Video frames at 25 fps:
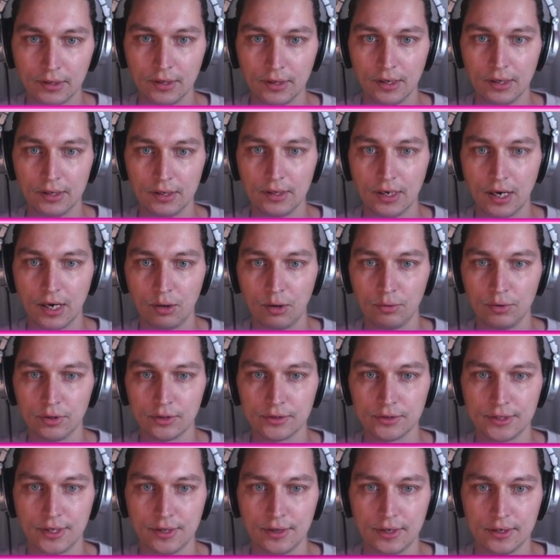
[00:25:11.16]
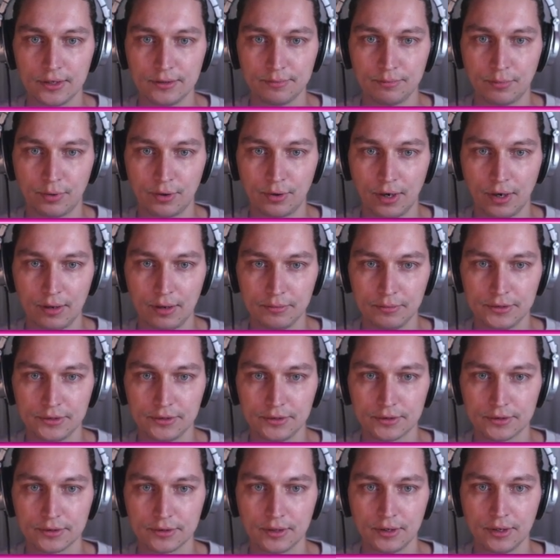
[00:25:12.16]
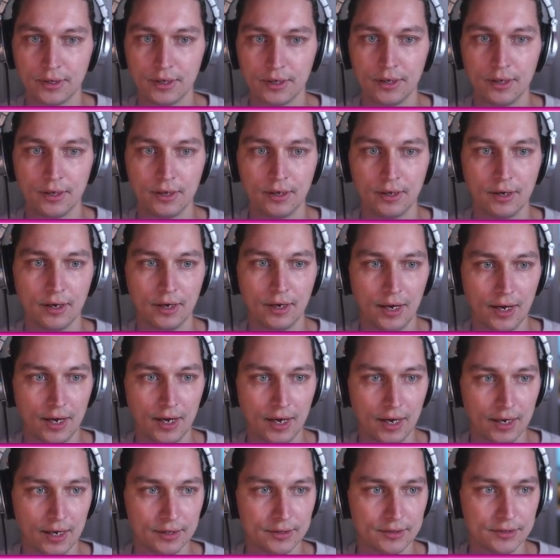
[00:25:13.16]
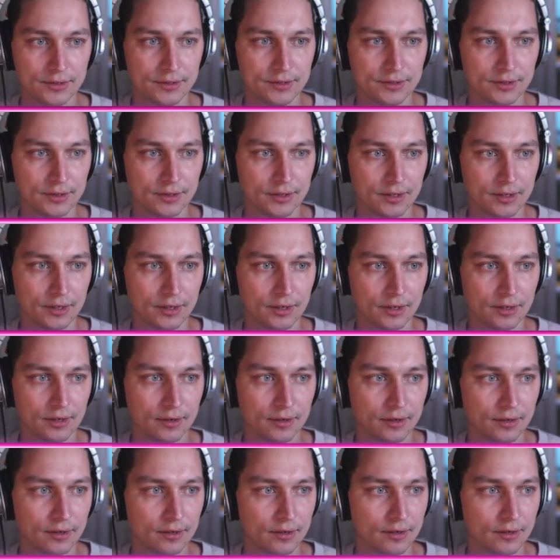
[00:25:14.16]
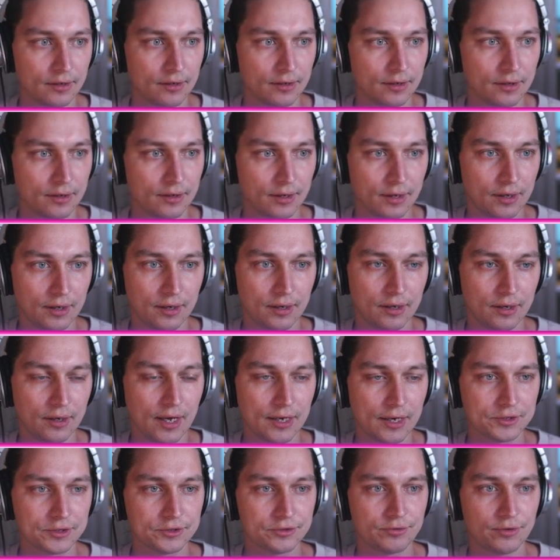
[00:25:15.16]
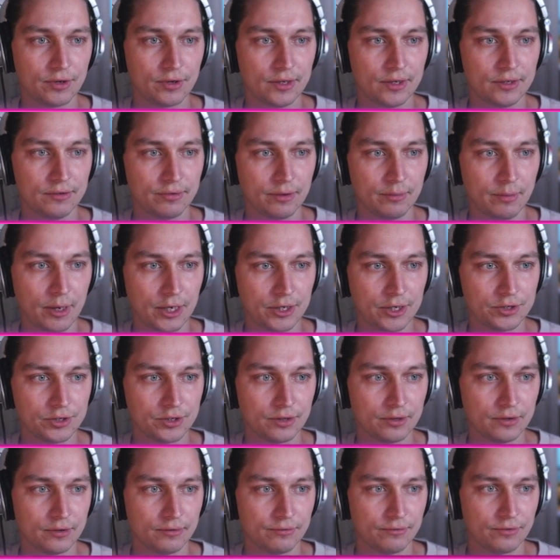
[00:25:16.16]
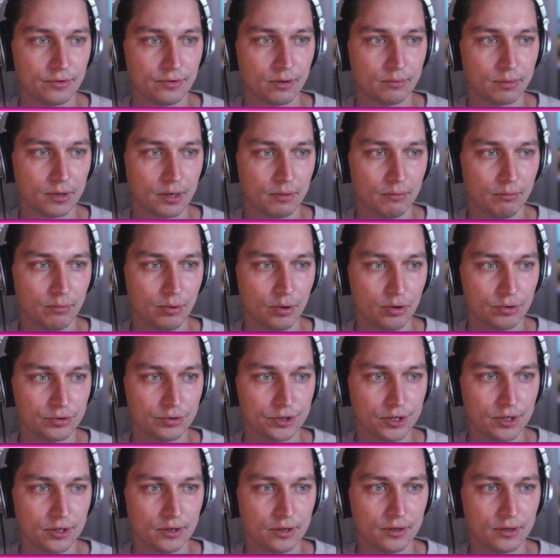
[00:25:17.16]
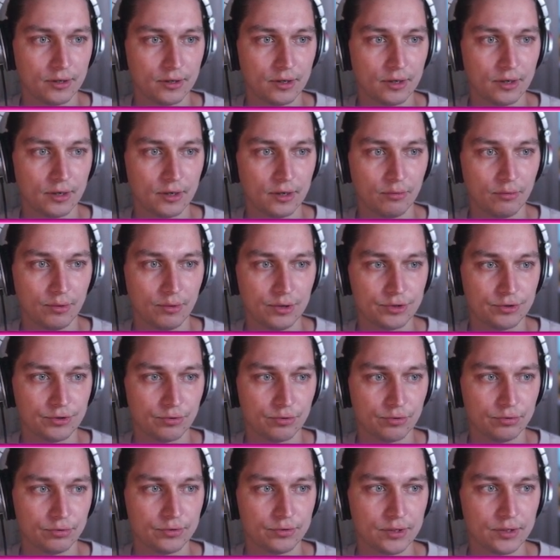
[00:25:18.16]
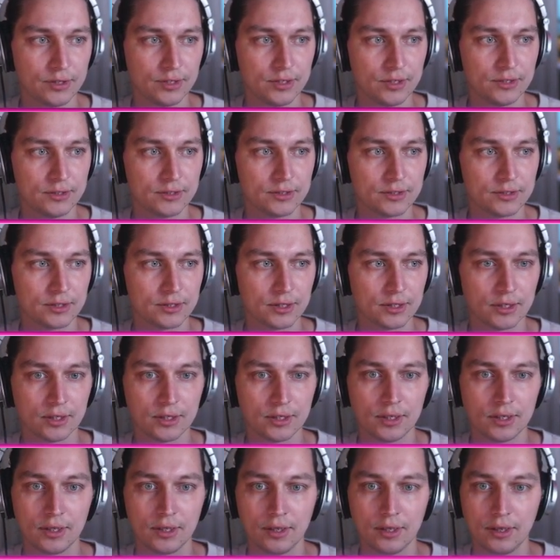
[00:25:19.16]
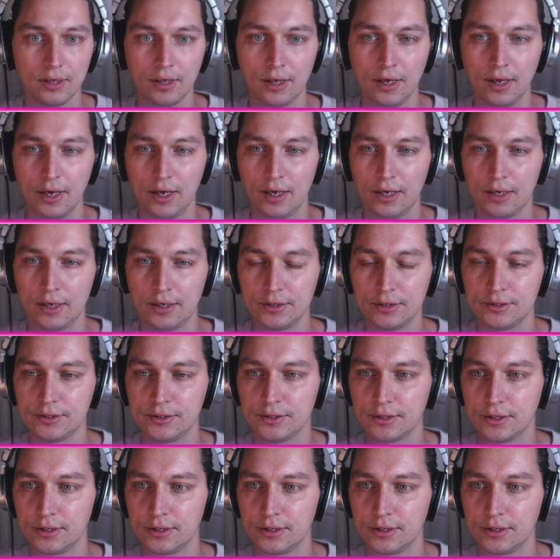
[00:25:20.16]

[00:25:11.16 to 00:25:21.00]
now we'll see these params and extra information from Compojure, which root it is, and